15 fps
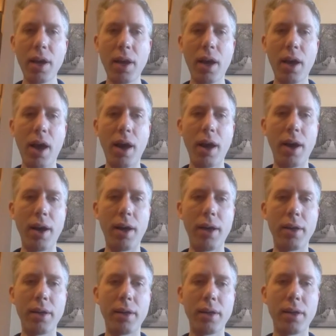
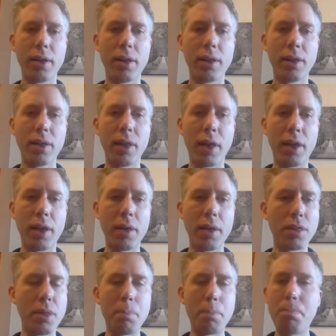like
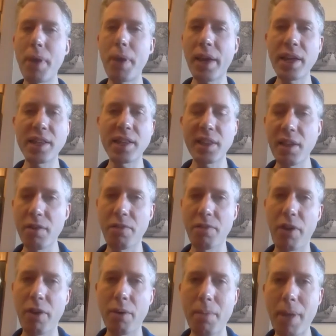the biggest
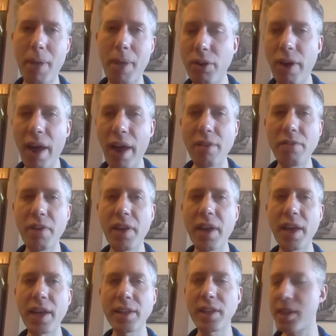environmental
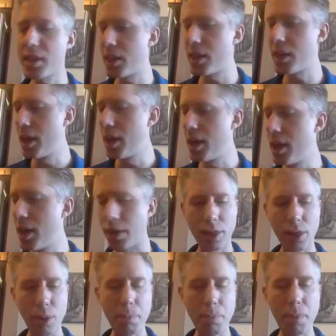advocates,
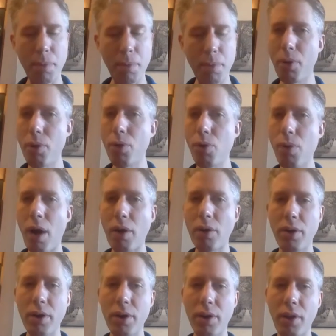like the people who are
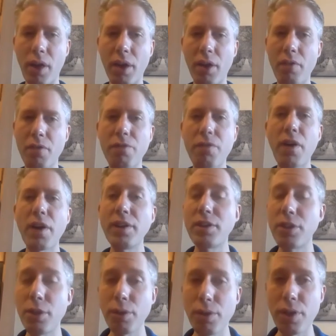going to fight
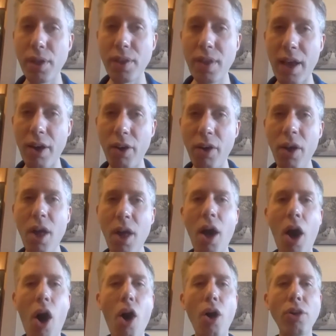tooth and nail.
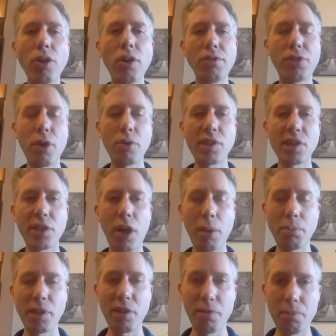All of those
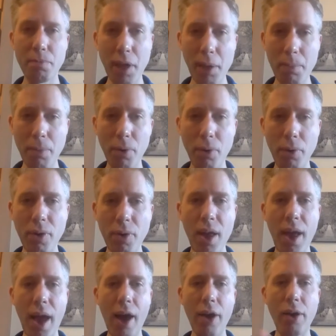types of people
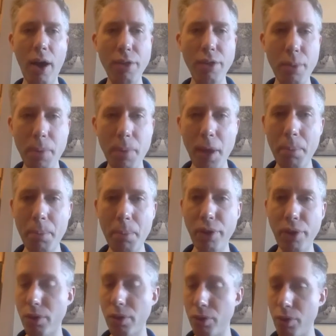are the people
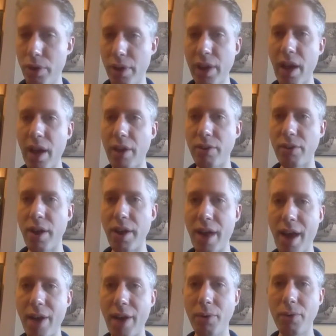that you're looking at right
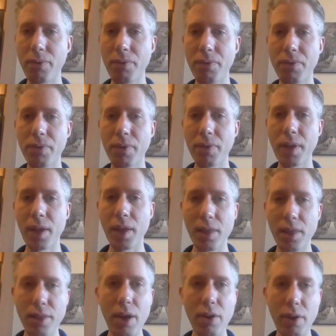now.
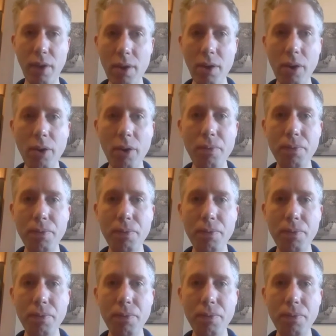They're here.